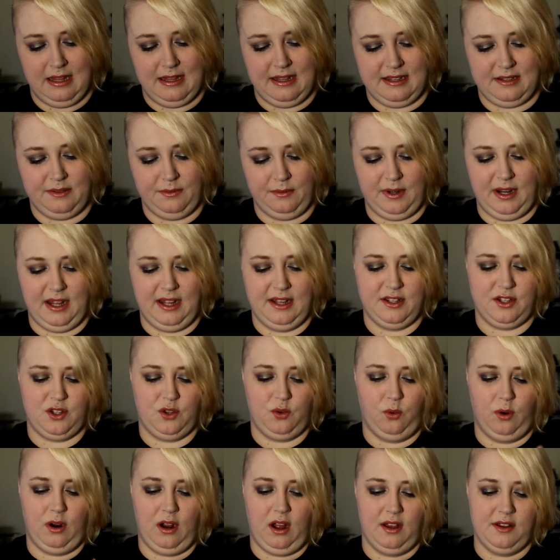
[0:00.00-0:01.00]
This one
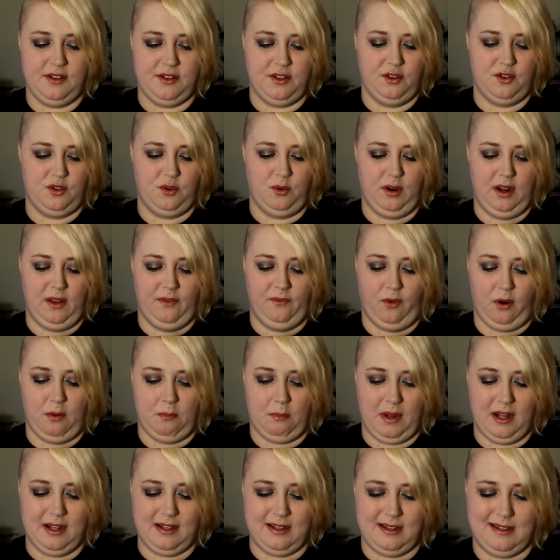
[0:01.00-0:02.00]
is also 24
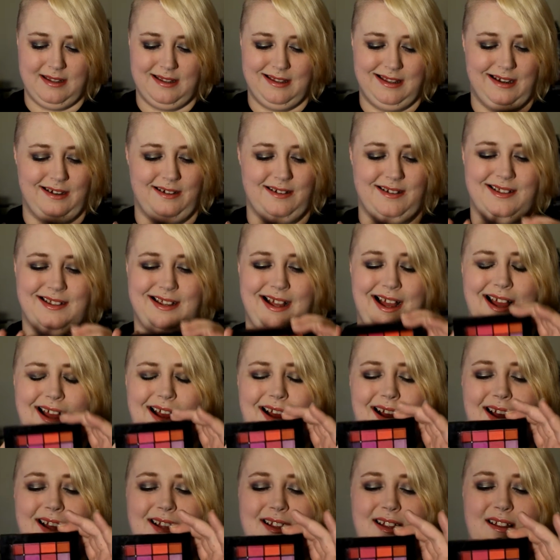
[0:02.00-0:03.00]
months. There's
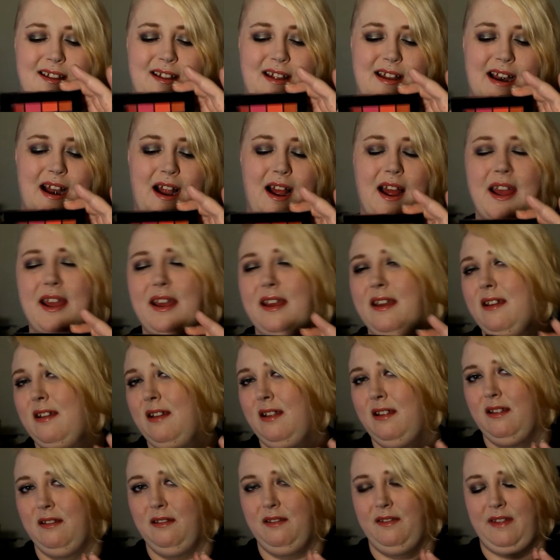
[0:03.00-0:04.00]
an eye
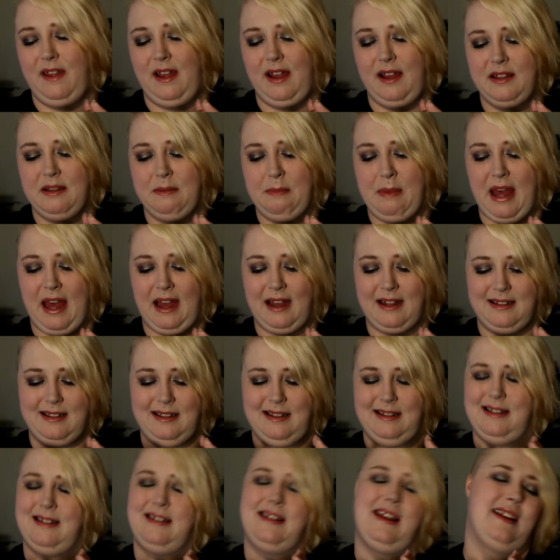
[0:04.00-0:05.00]
thing on the back that
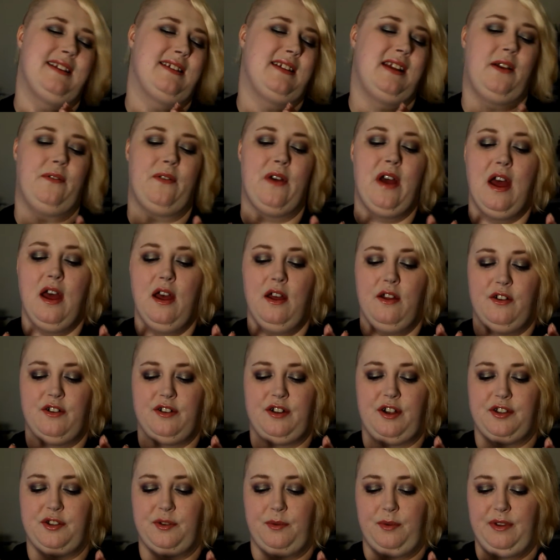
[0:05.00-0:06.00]
says it's eye safe.
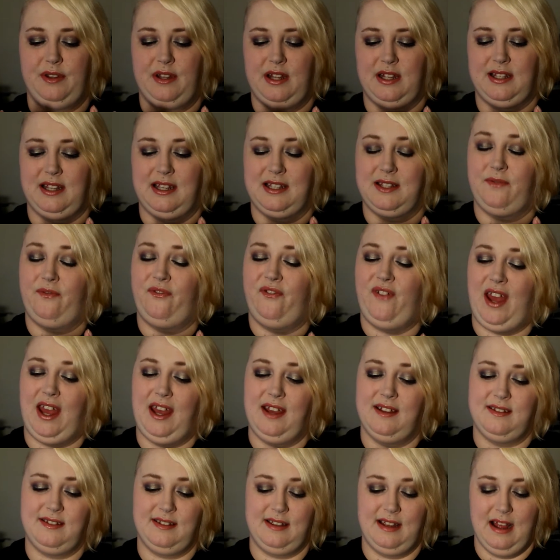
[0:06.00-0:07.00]
There's also one that says
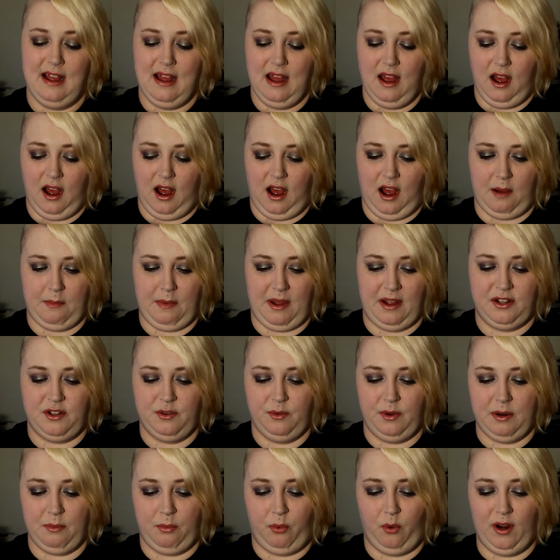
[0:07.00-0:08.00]
face. I
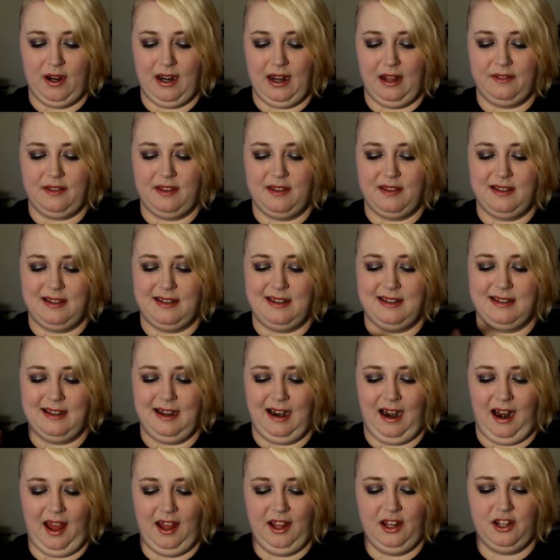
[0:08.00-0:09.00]
do want to point out that this is
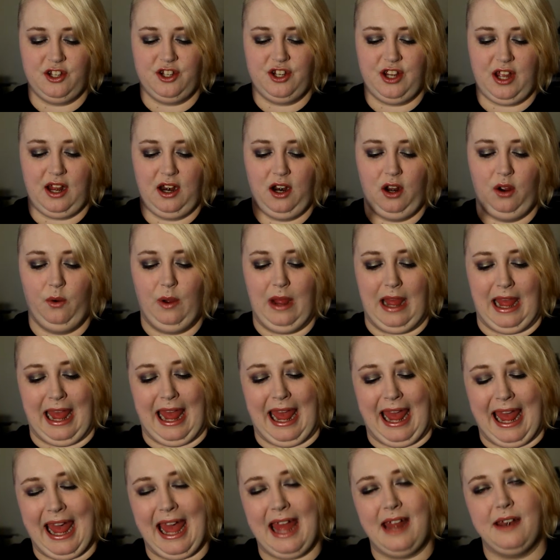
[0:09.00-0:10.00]
an eyeshadow
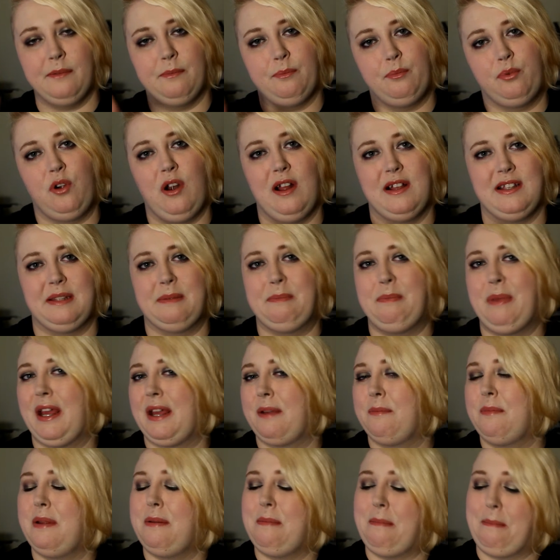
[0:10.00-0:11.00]
and pressed
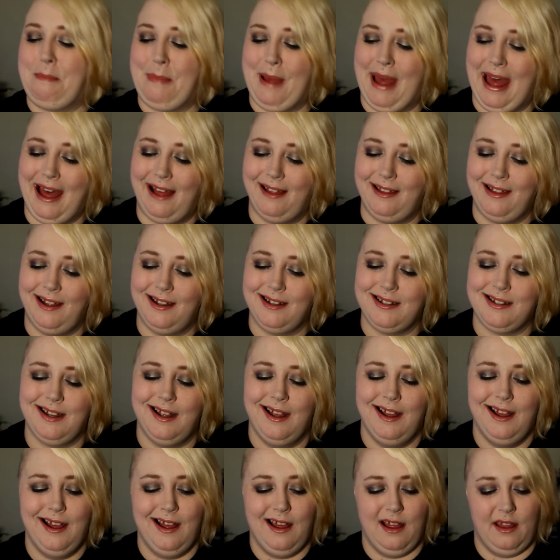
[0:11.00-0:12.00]
pigment palette.
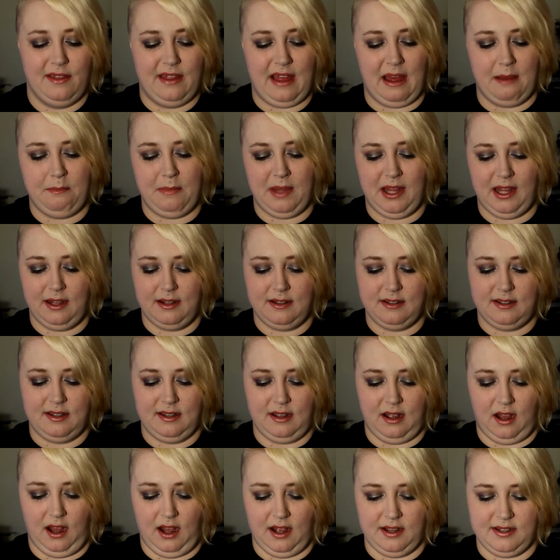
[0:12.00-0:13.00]
That
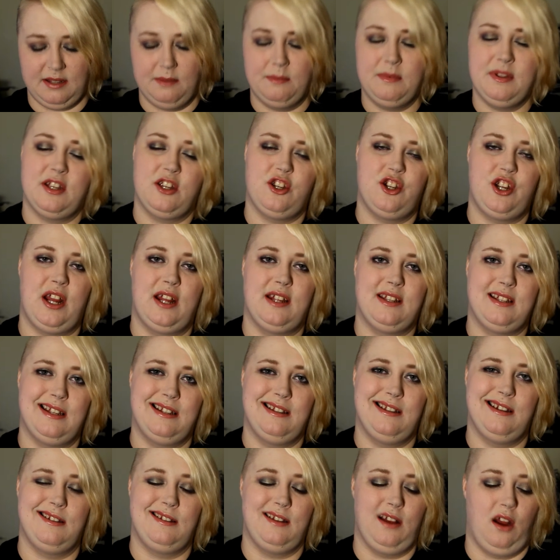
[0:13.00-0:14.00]
means some of the shades
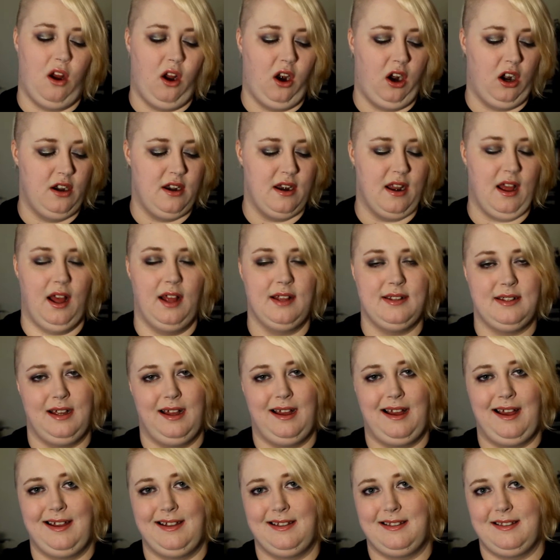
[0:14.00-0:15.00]
in this are not
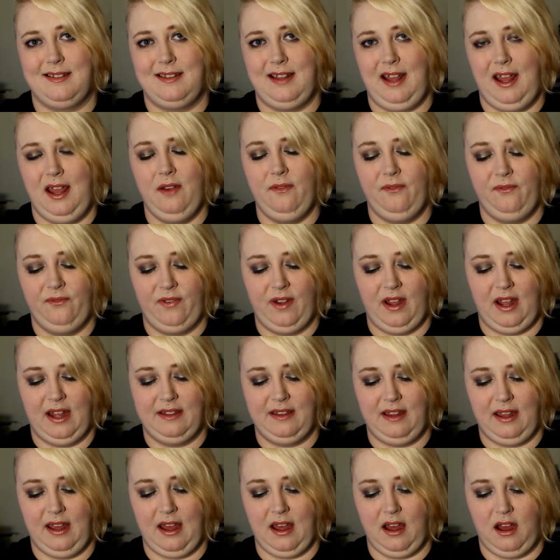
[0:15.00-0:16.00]
eye safe
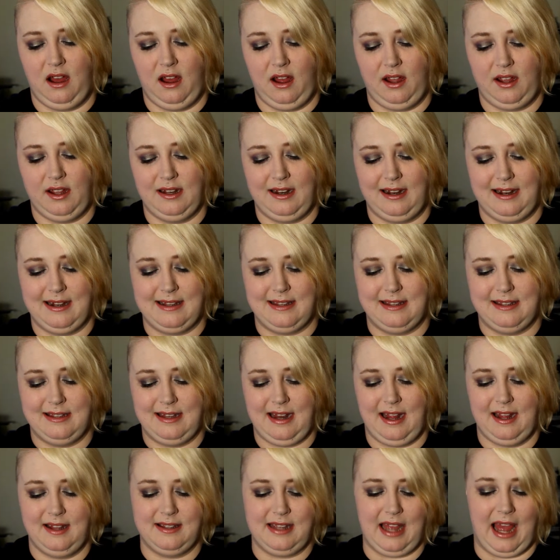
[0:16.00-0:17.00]
in the United
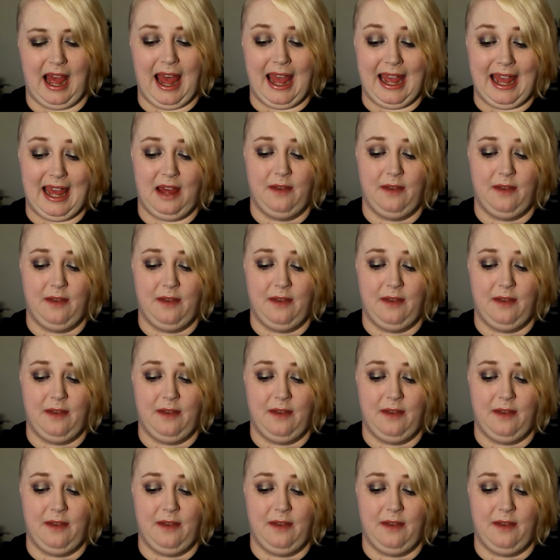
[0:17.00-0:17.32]
States. I